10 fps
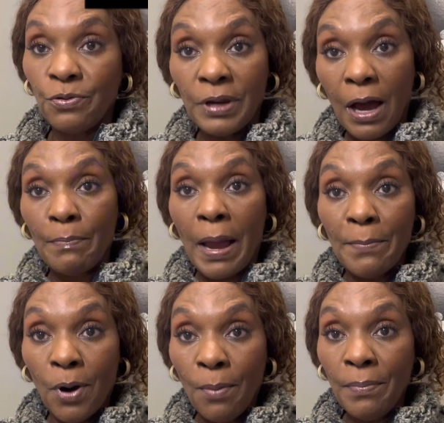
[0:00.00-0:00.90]
now my
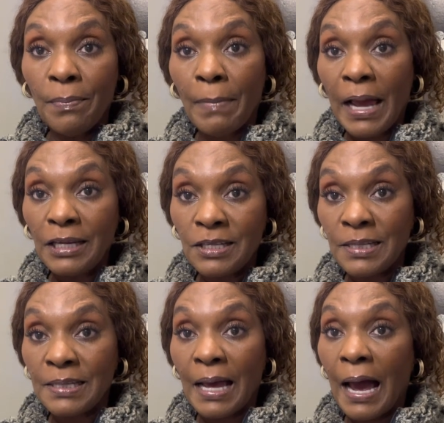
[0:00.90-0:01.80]
mom, my elder sister,